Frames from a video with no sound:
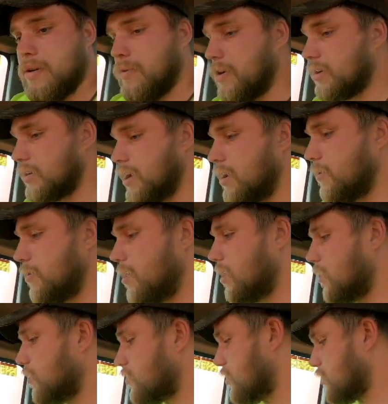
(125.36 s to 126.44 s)
Worked out
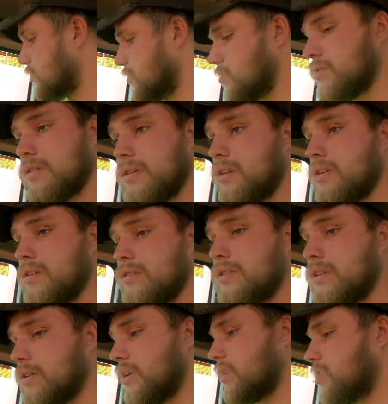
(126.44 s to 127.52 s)
well. It's
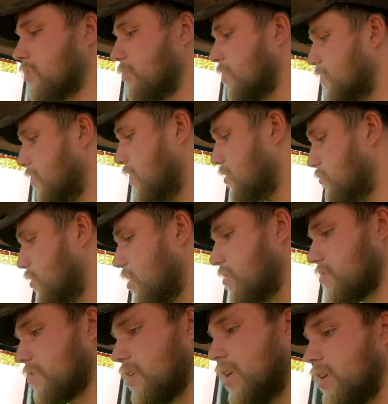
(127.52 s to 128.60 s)
still got to come over here and play
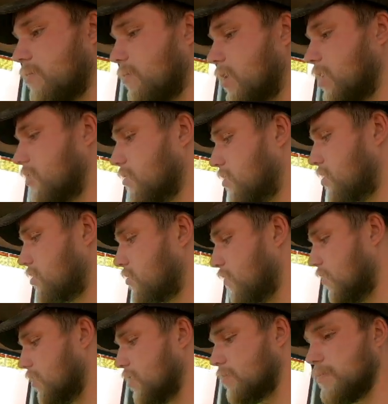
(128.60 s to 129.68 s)
with the combine on this
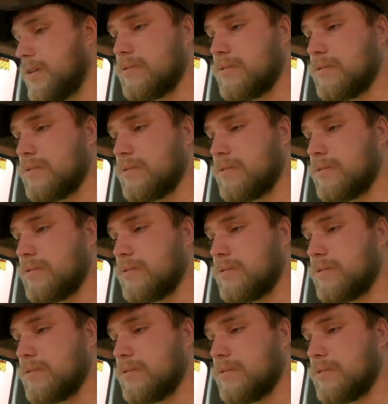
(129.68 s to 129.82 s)
farm,